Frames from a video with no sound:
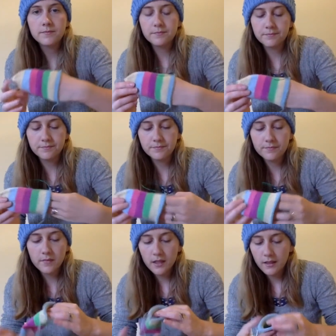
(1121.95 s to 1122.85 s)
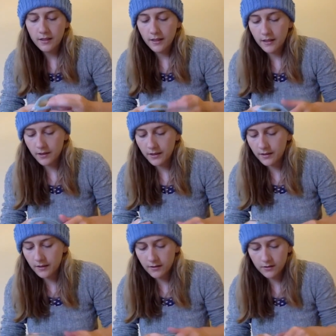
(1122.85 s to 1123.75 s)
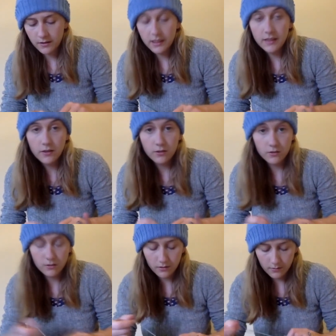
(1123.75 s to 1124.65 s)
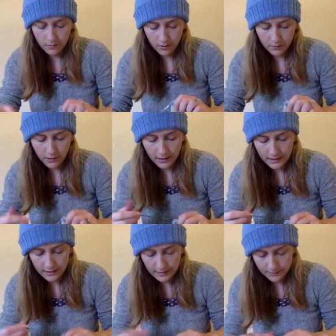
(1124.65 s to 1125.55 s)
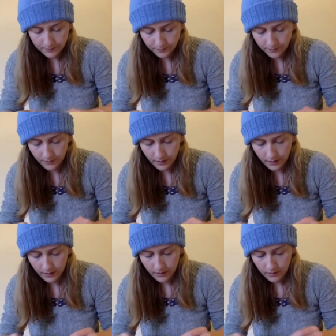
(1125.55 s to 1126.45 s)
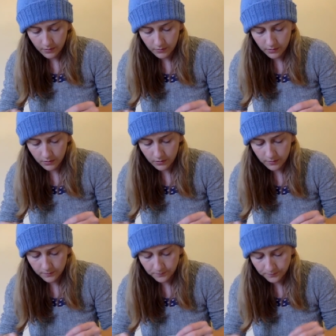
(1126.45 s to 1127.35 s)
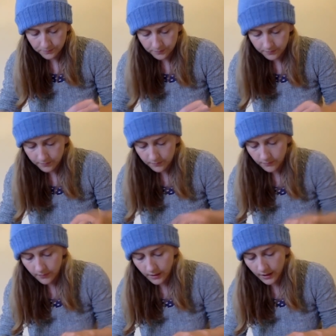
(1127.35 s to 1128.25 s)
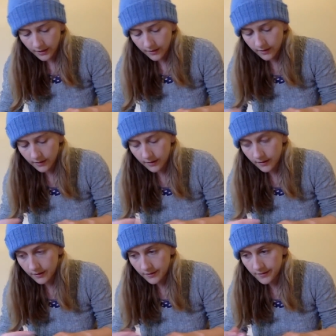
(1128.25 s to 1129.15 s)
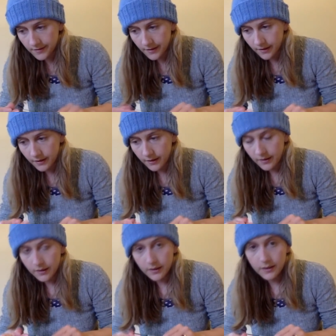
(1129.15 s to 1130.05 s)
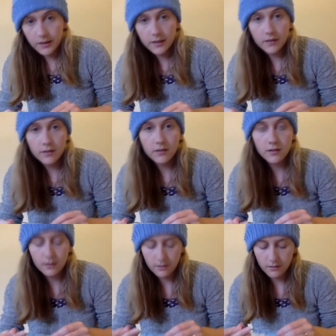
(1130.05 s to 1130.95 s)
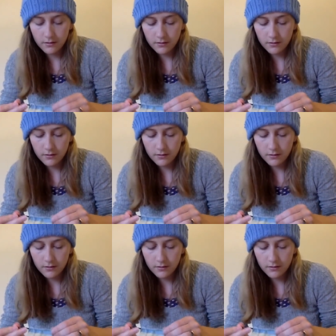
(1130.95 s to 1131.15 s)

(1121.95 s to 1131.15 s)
hmm. anyway, uh, so I knit those on the on the planes, which was good. And uh, yeah, the